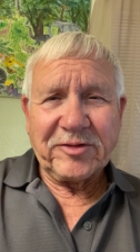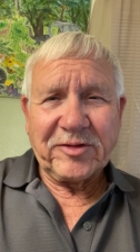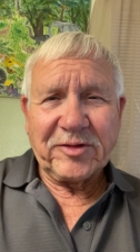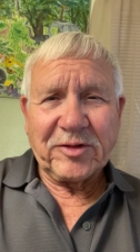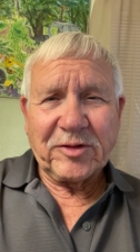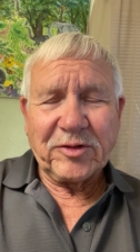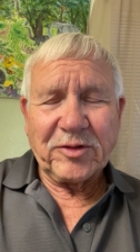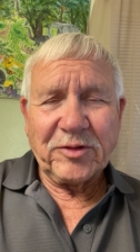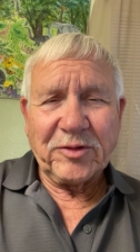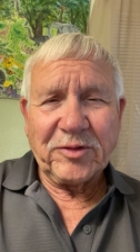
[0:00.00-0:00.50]

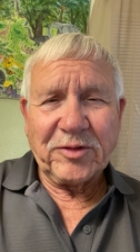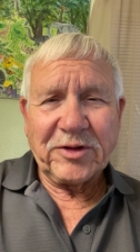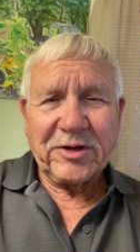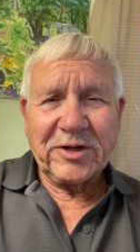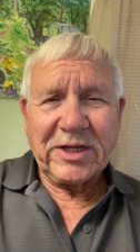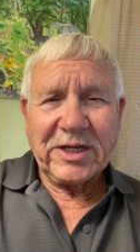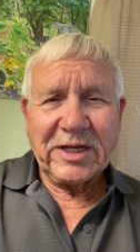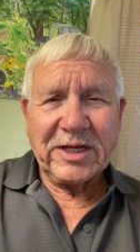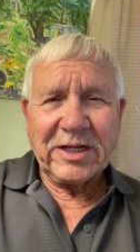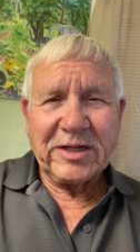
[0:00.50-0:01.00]
just uh, through
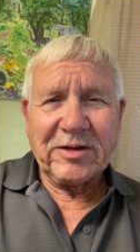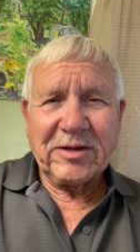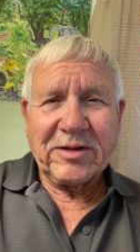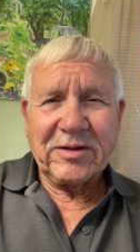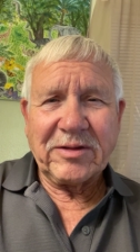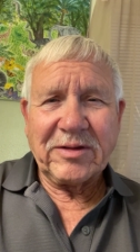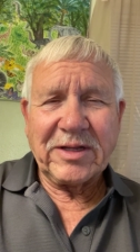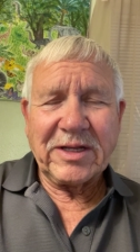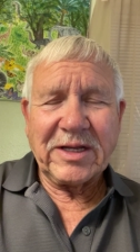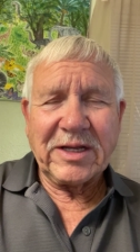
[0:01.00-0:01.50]
their head
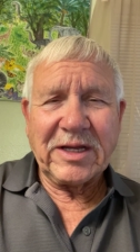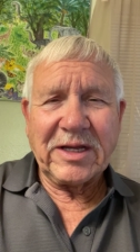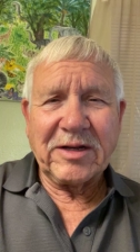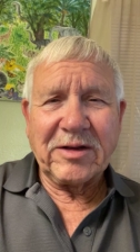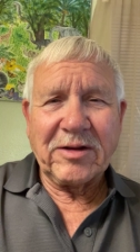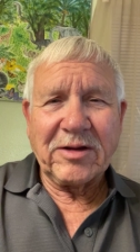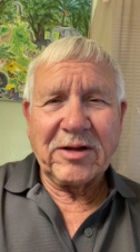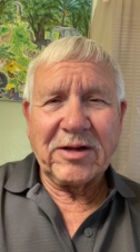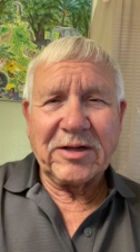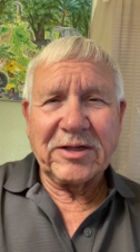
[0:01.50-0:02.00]
they
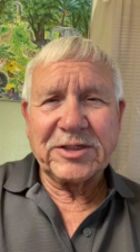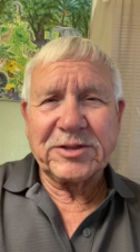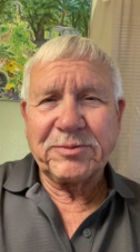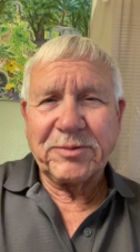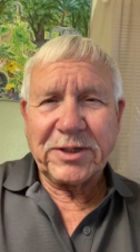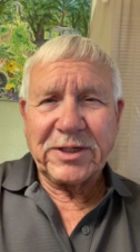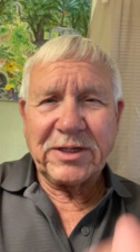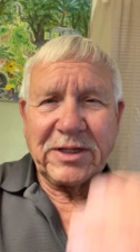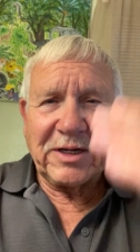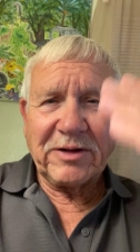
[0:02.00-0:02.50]
had
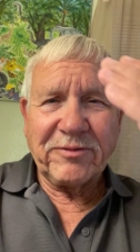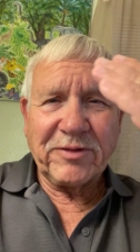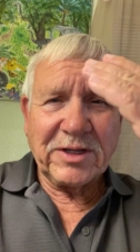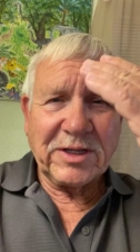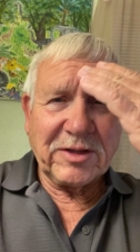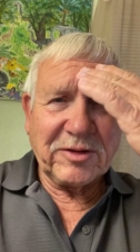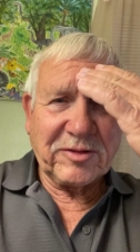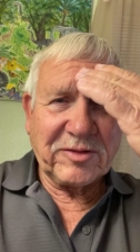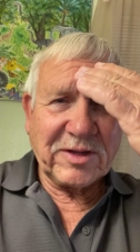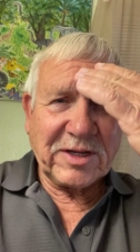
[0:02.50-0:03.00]
knowledge, but it
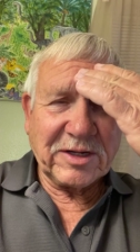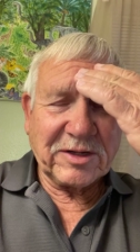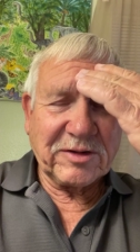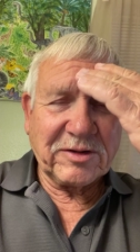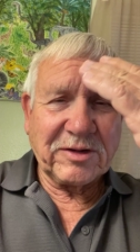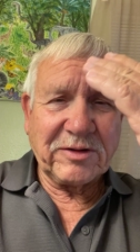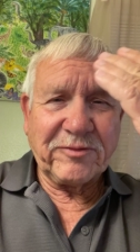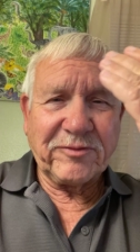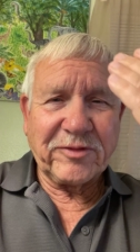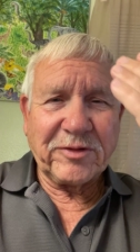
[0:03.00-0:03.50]
never gets
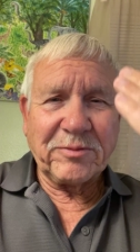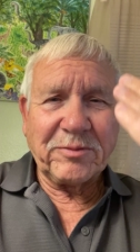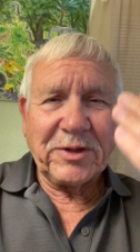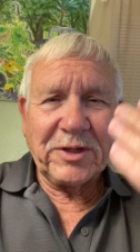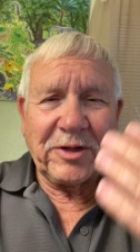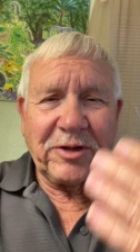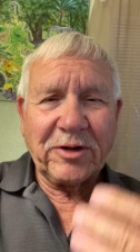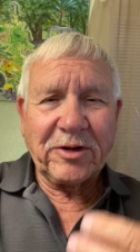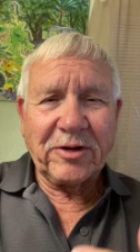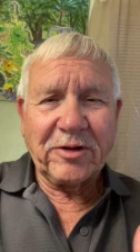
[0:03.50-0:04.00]
actually from
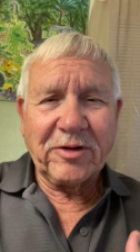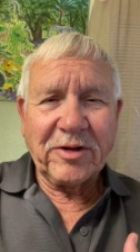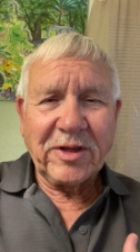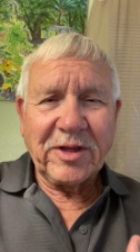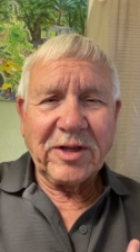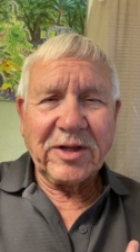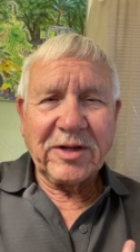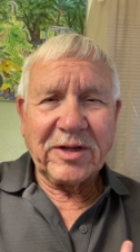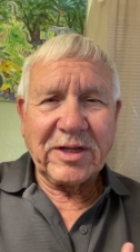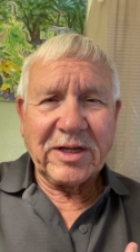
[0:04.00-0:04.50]
here
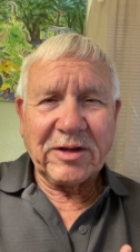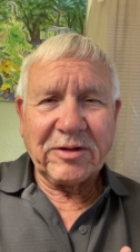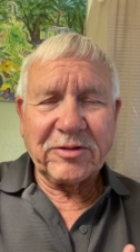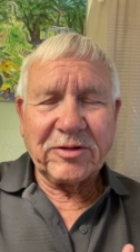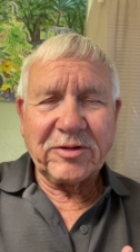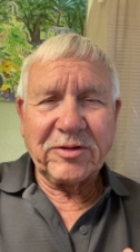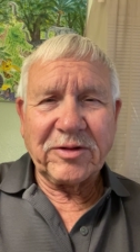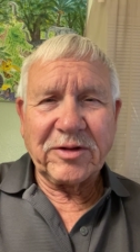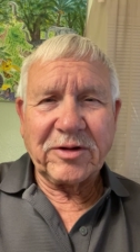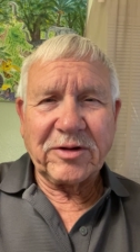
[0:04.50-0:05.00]

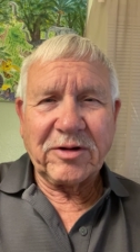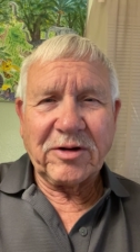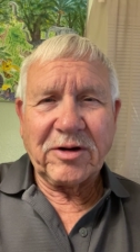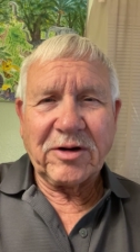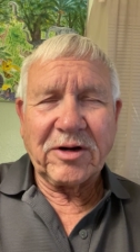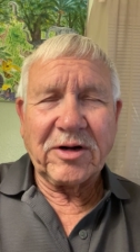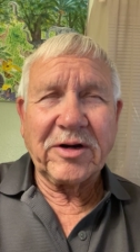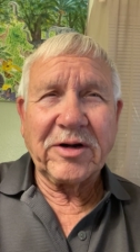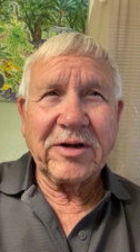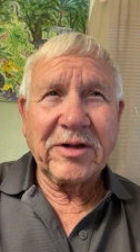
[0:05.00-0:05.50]
down to their
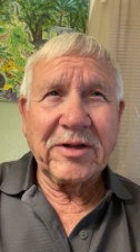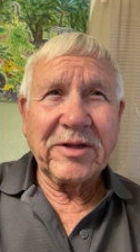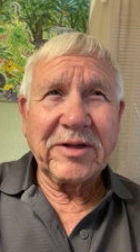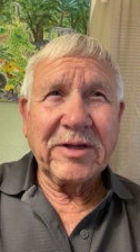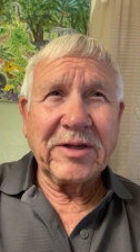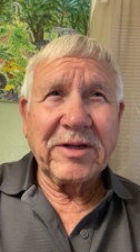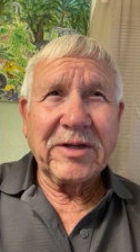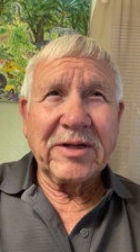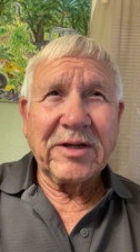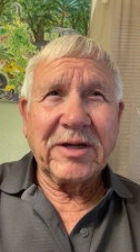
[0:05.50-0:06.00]
heart.
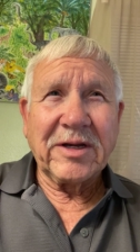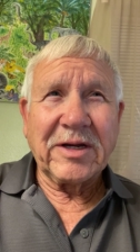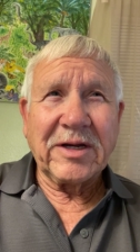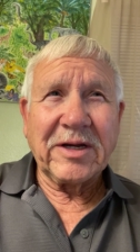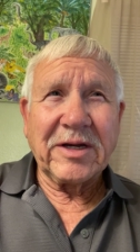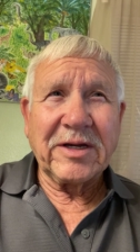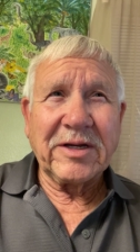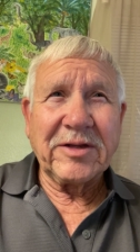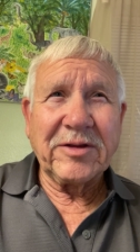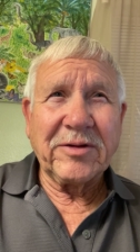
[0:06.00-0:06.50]

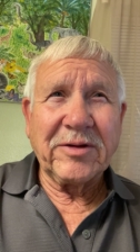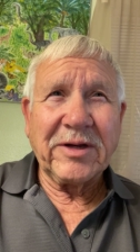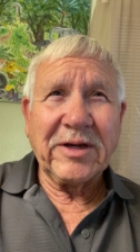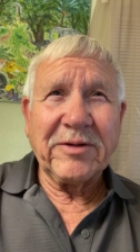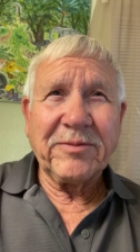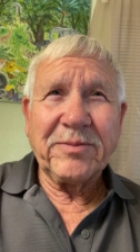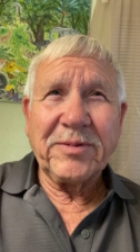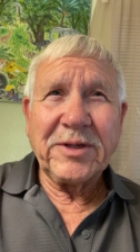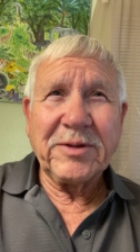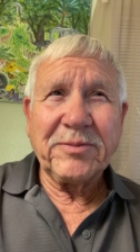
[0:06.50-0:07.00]
Uh, you
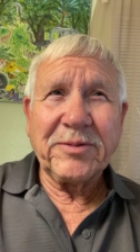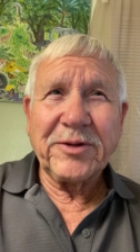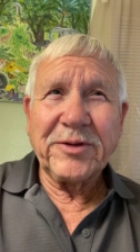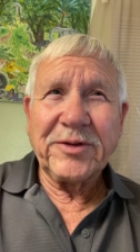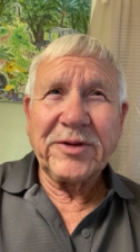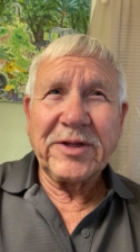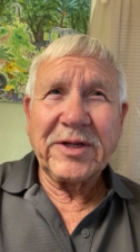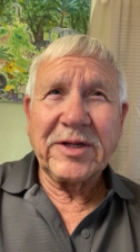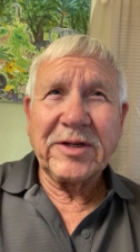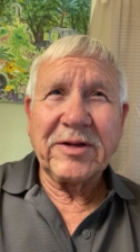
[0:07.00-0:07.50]
have
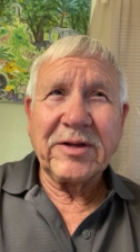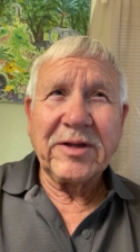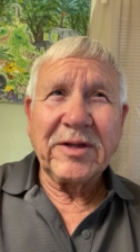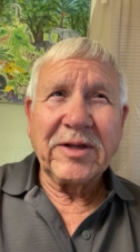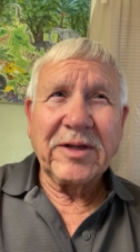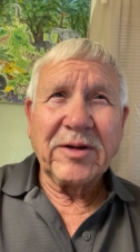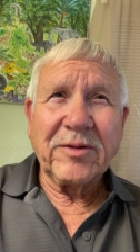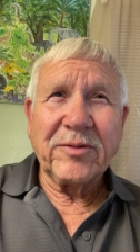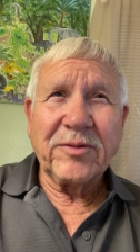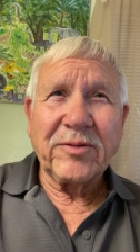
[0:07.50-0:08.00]
people that
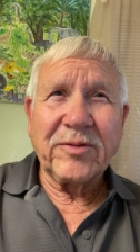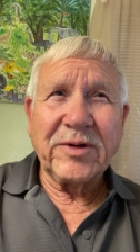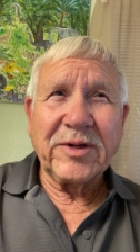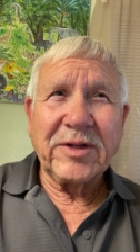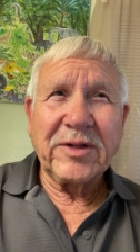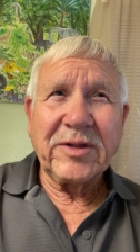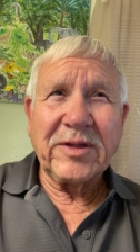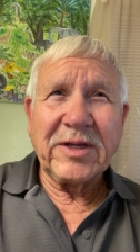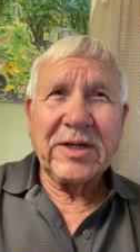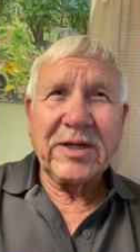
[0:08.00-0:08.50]

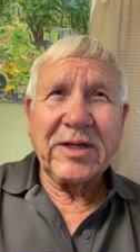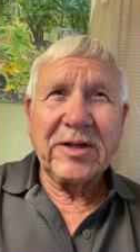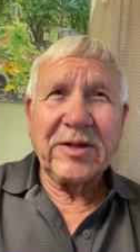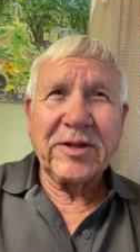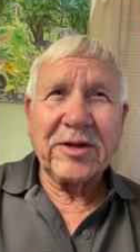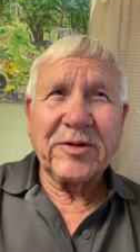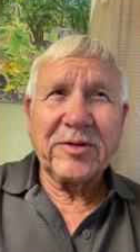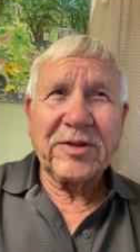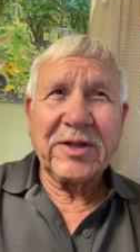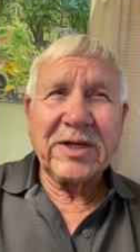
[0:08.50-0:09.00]
when they
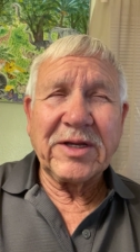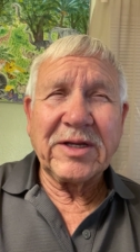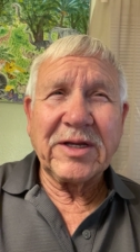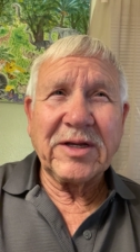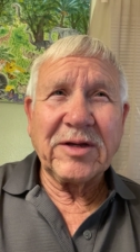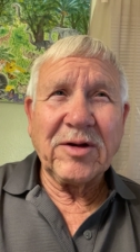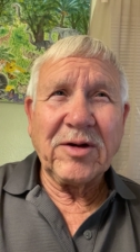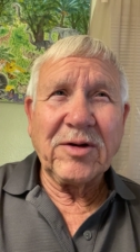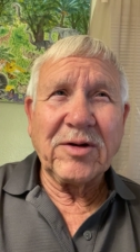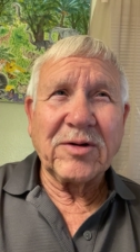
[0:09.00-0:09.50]
they're
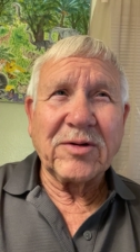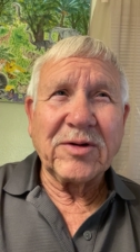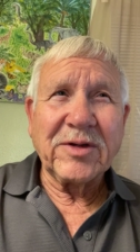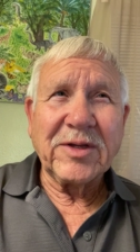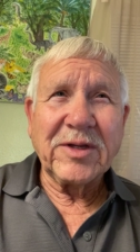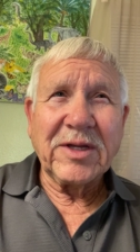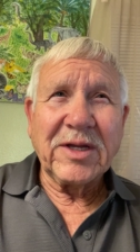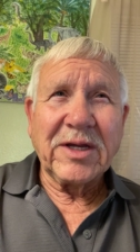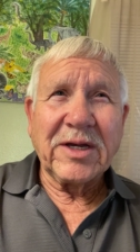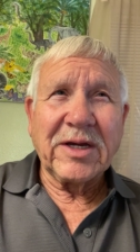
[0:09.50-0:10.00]
thinking, oh
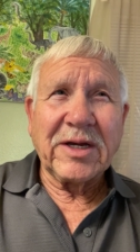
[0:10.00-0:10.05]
